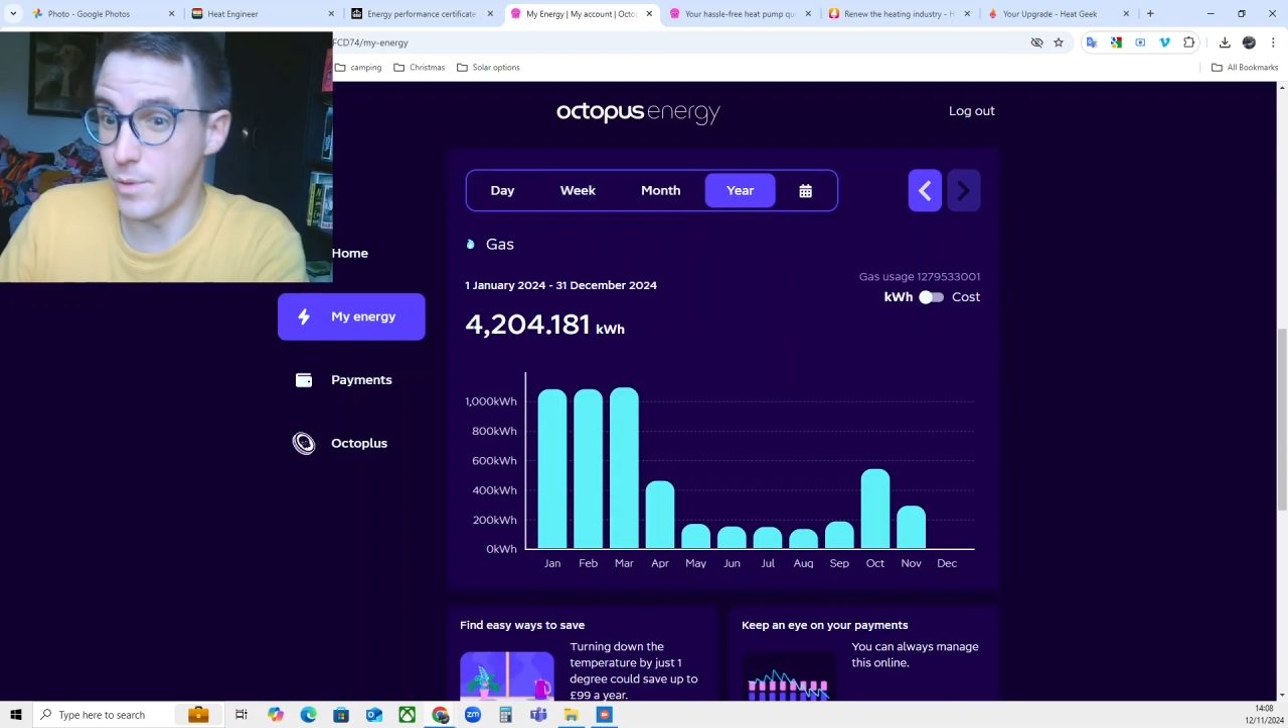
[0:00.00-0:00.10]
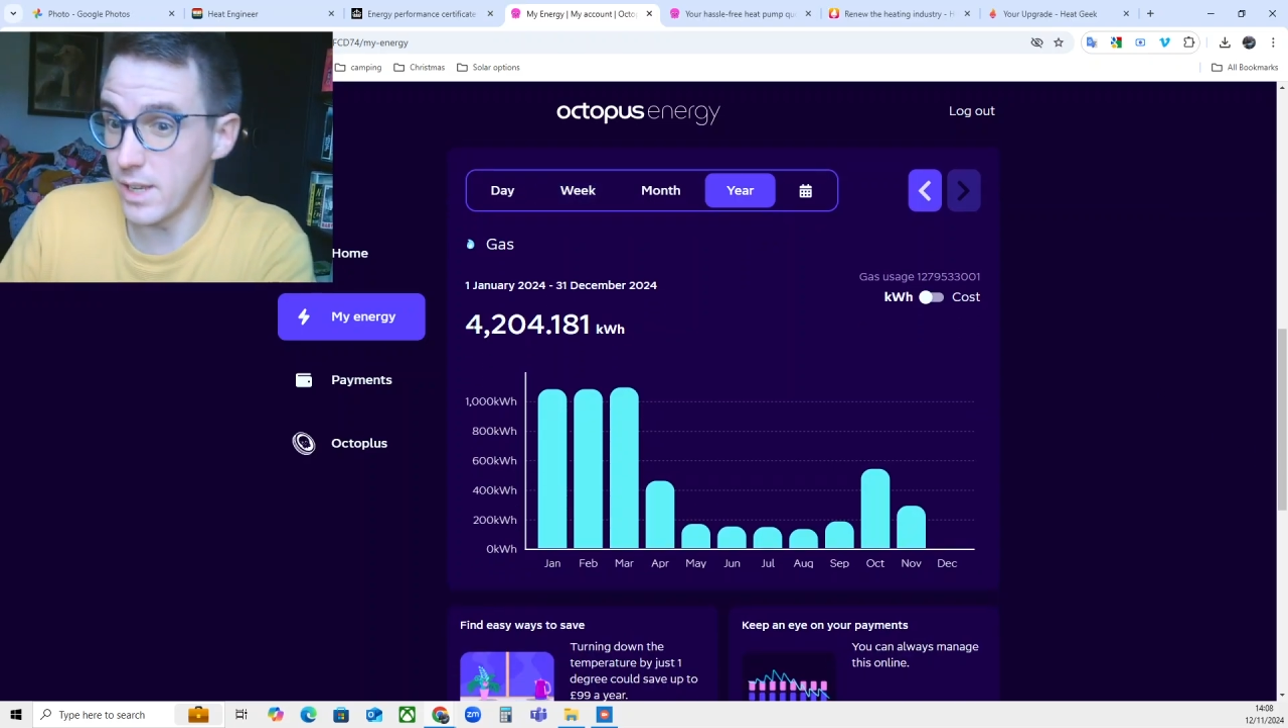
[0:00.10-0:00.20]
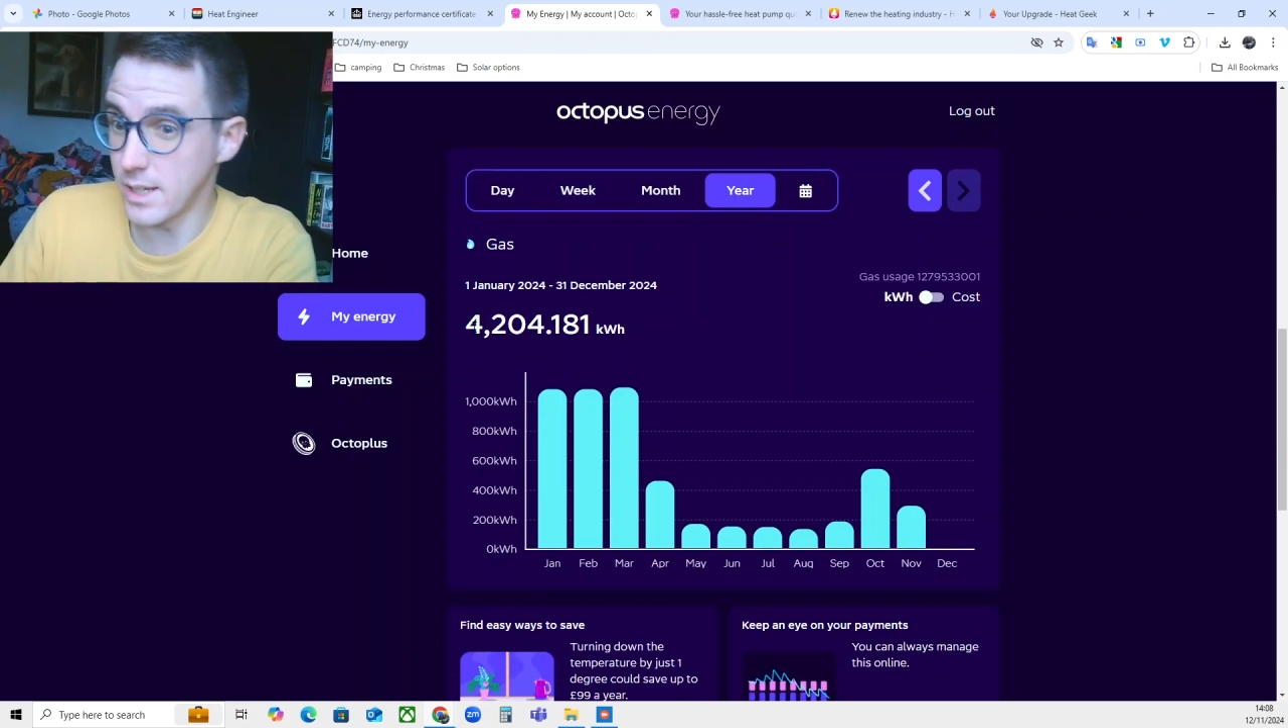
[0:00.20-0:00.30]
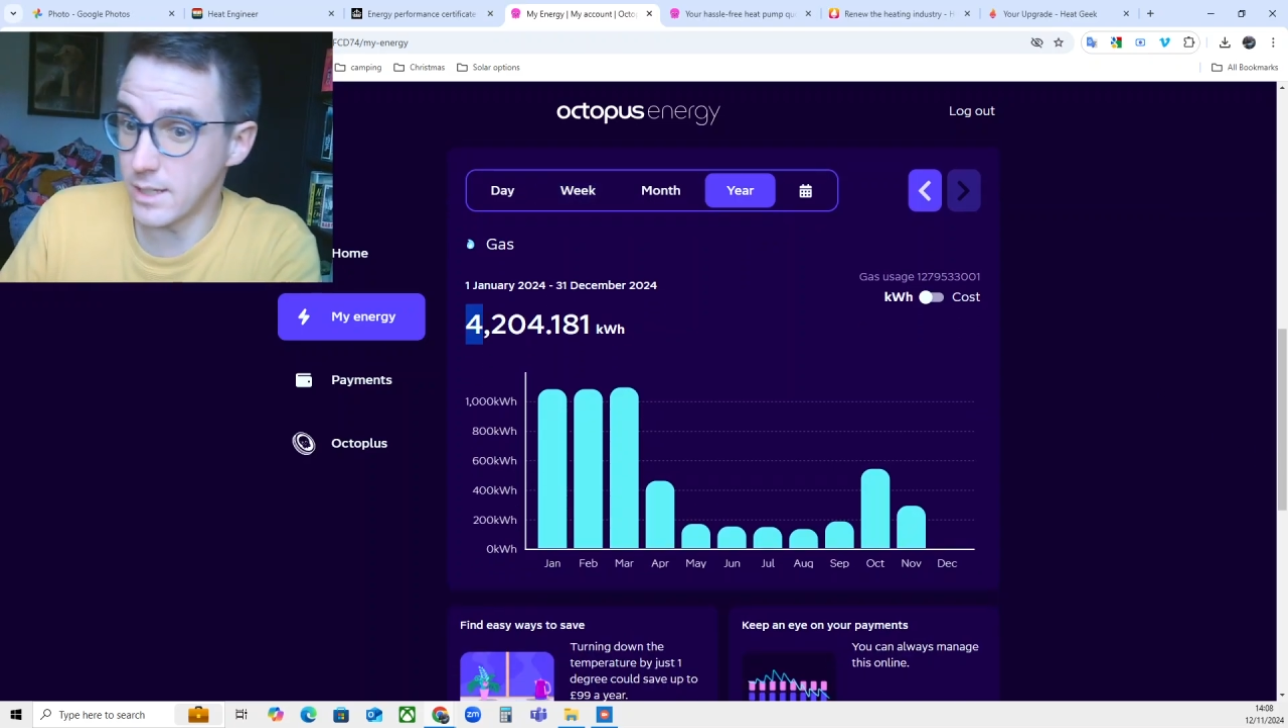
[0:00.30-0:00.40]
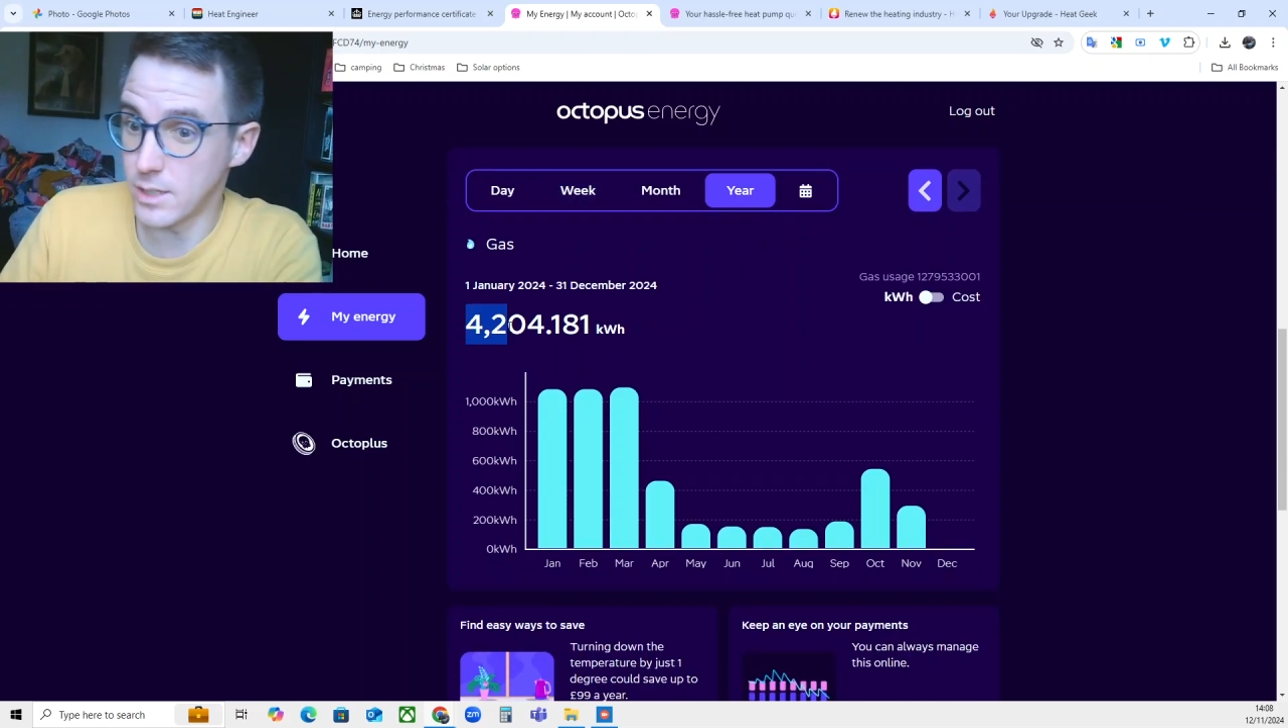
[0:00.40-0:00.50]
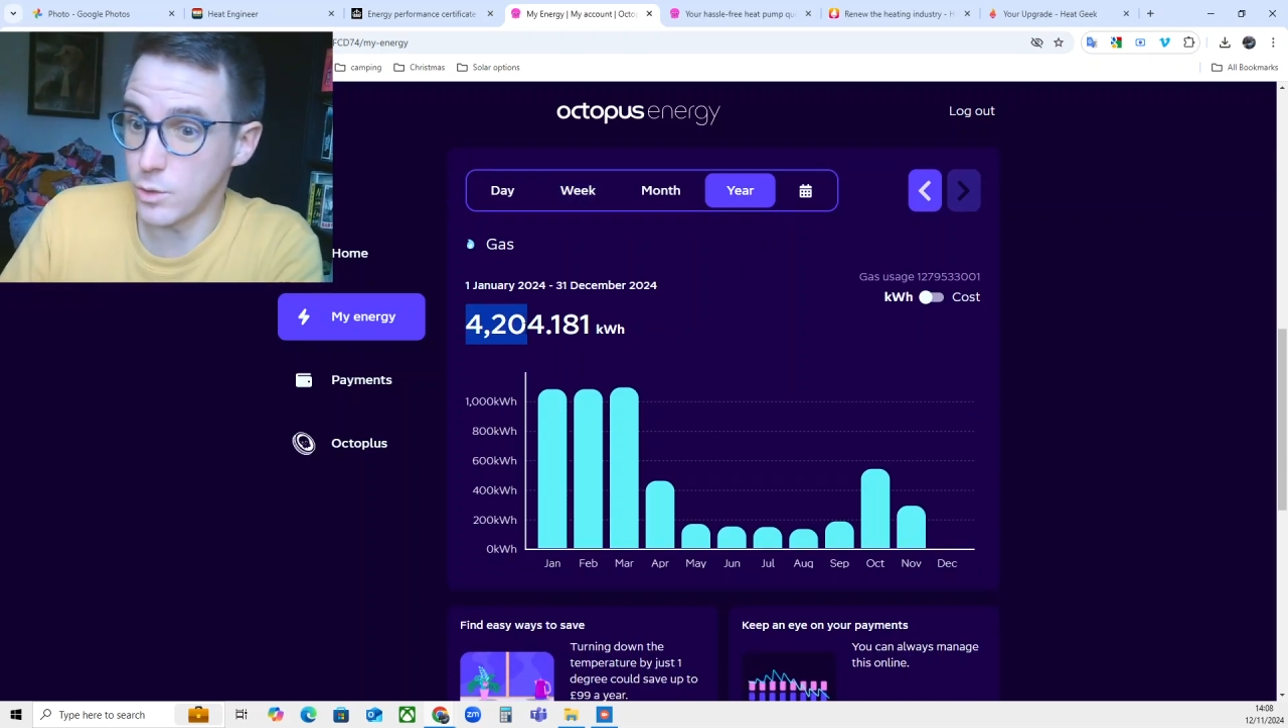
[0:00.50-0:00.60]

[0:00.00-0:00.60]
predicted